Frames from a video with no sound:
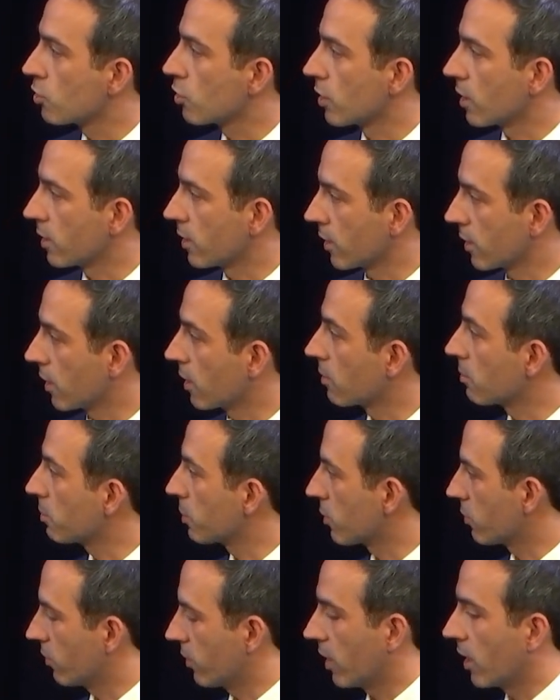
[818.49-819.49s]
so that they can
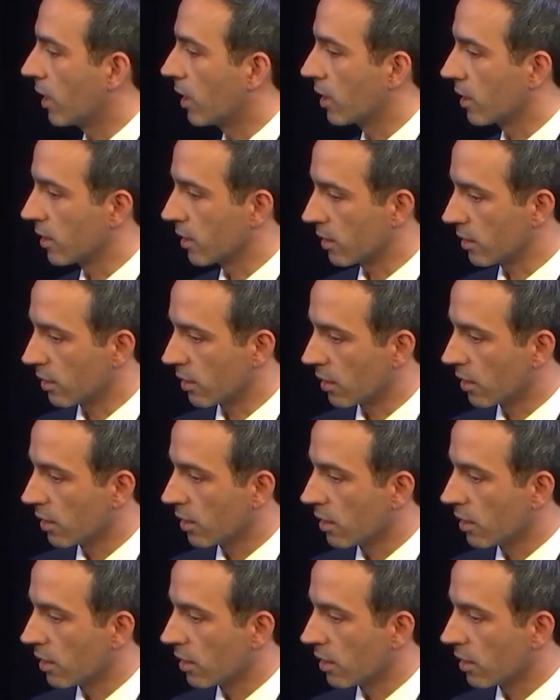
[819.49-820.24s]
provide